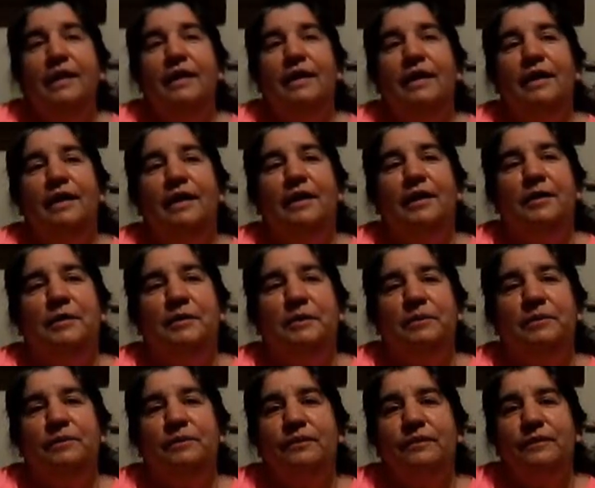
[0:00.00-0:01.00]

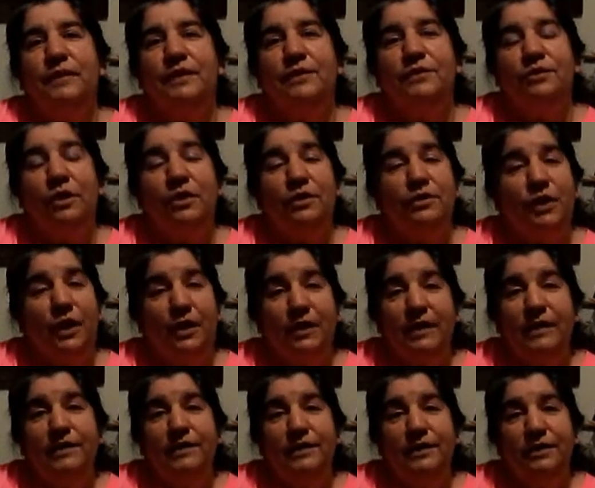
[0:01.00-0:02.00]
Um, start
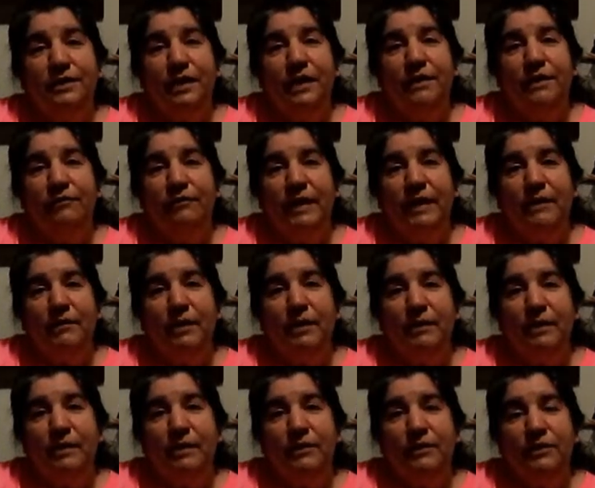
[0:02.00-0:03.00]
talking to your other family
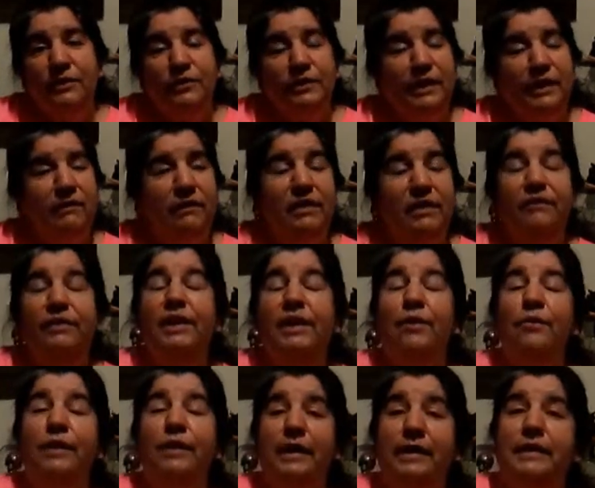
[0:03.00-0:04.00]
members. Even if you
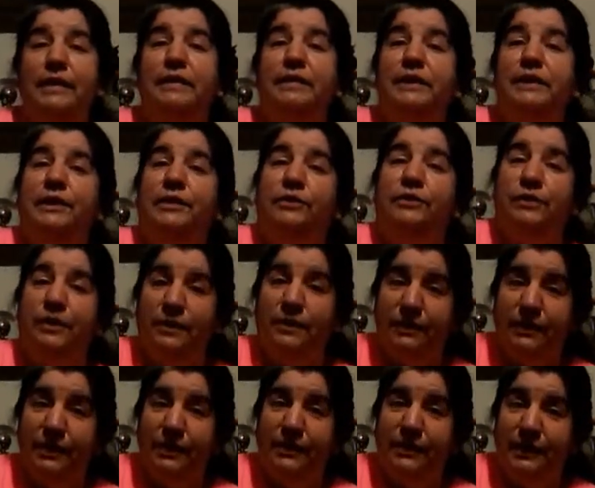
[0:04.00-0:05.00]
don't like each other, start
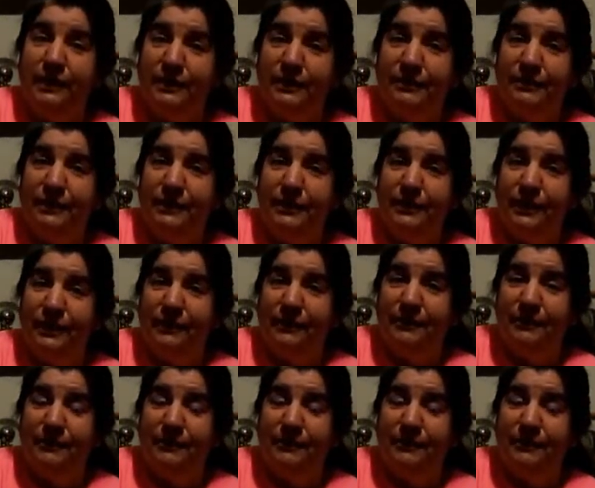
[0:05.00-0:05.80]
talking to each other.